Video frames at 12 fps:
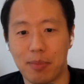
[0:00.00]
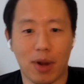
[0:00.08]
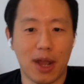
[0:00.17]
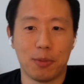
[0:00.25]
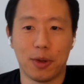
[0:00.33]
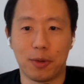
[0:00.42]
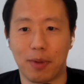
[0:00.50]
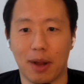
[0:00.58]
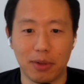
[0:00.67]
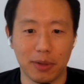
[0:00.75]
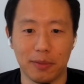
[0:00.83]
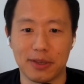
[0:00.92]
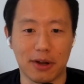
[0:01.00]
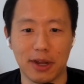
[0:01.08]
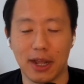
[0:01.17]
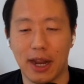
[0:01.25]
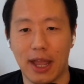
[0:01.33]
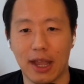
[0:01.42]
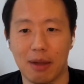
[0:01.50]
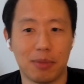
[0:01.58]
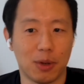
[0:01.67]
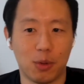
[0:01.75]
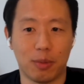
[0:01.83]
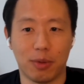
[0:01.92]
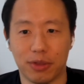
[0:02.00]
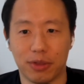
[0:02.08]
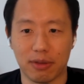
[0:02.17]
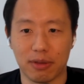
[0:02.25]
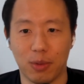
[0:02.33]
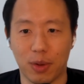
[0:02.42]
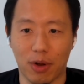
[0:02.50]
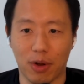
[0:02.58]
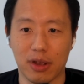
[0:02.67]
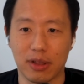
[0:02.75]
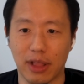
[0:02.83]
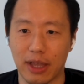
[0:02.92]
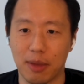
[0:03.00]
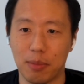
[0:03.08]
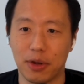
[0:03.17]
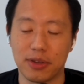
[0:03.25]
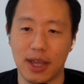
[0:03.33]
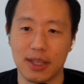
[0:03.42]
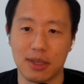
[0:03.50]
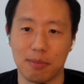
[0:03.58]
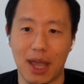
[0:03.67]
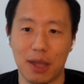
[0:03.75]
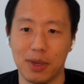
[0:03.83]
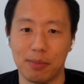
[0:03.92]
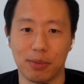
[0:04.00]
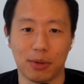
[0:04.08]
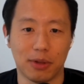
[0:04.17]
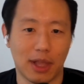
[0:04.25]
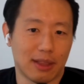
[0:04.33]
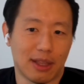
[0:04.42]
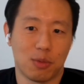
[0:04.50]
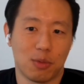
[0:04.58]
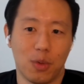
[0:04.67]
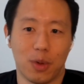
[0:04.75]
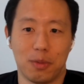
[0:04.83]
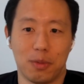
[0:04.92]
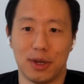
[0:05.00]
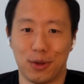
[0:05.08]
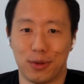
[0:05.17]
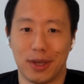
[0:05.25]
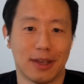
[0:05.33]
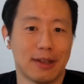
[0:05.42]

Brian, we would probably be starting an AI company. We were all like computer science and math people. Like that's what we would be doing.